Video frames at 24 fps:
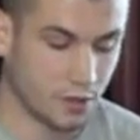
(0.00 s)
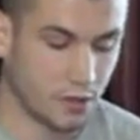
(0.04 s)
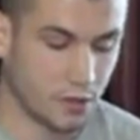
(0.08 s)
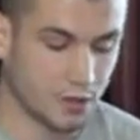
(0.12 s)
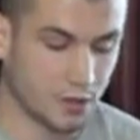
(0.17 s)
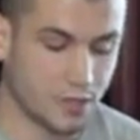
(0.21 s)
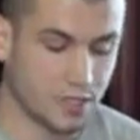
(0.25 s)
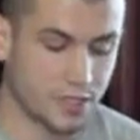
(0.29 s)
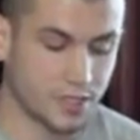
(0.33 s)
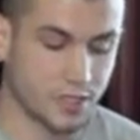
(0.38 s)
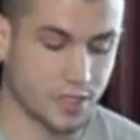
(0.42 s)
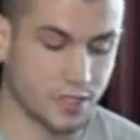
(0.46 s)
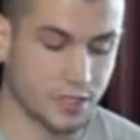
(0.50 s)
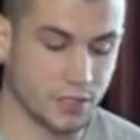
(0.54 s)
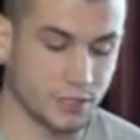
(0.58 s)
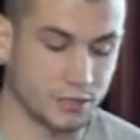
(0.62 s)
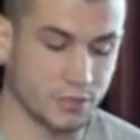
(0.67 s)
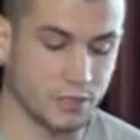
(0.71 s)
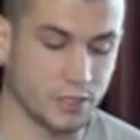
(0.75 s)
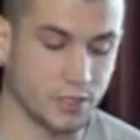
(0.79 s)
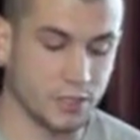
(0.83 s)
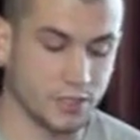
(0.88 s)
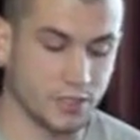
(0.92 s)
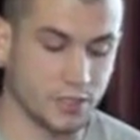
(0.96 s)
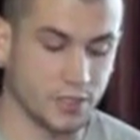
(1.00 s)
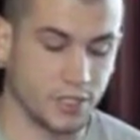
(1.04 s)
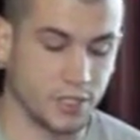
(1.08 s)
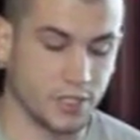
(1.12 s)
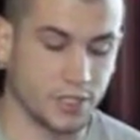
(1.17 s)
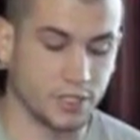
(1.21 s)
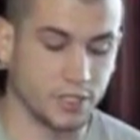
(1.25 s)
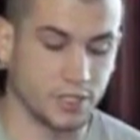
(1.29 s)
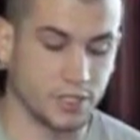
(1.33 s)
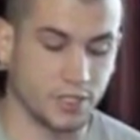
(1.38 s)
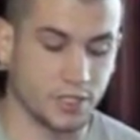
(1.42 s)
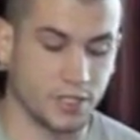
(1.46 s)
Early sexual
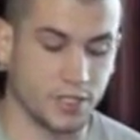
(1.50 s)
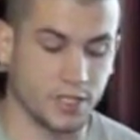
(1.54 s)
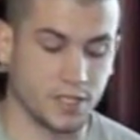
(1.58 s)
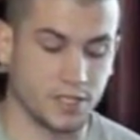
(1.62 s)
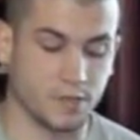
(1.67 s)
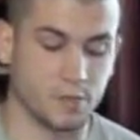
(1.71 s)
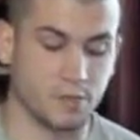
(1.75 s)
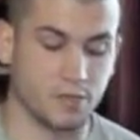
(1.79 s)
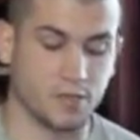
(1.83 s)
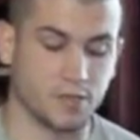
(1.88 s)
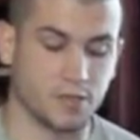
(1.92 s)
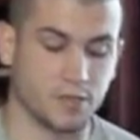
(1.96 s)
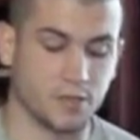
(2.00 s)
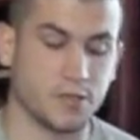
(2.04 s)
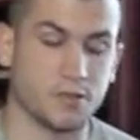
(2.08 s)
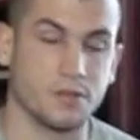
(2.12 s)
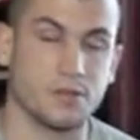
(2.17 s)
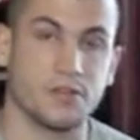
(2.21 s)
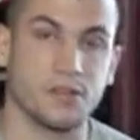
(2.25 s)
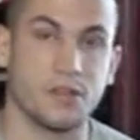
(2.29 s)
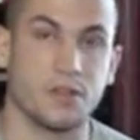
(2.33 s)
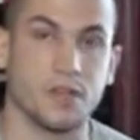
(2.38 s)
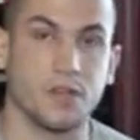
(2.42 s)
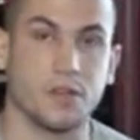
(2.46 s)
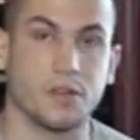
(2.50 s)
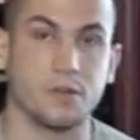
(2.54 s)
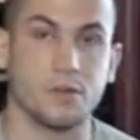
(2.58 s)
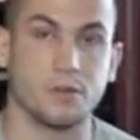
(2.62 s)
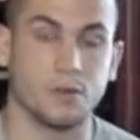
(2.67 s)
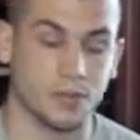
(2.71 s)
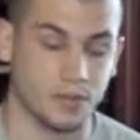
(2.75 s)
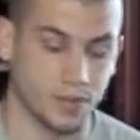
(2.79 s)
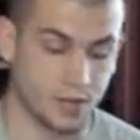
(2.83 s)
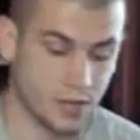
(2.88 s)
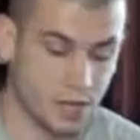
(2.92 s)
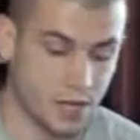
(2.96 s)
initiation has been associated
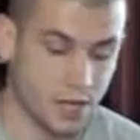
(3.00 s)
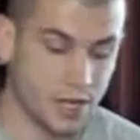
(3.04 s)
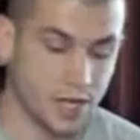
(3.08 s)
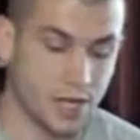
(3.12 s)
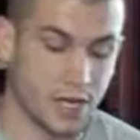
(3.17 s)
with